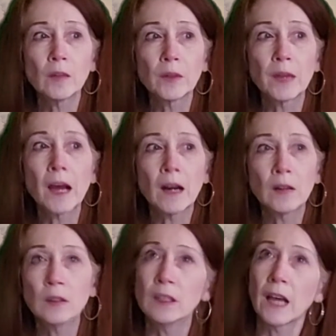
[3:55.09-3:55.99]

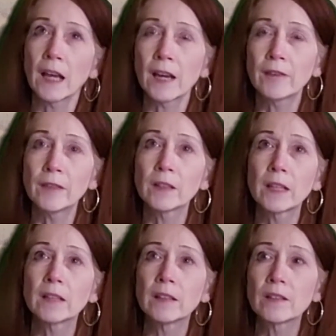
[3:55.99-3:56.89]
without, I feel
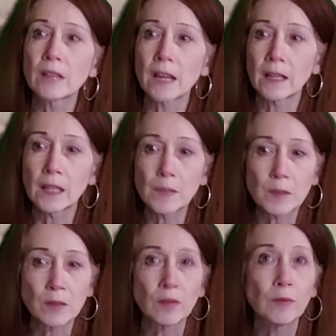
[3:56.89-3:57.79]
like this kind of keeps
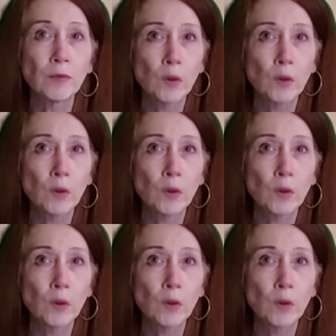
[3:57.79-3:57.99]
us from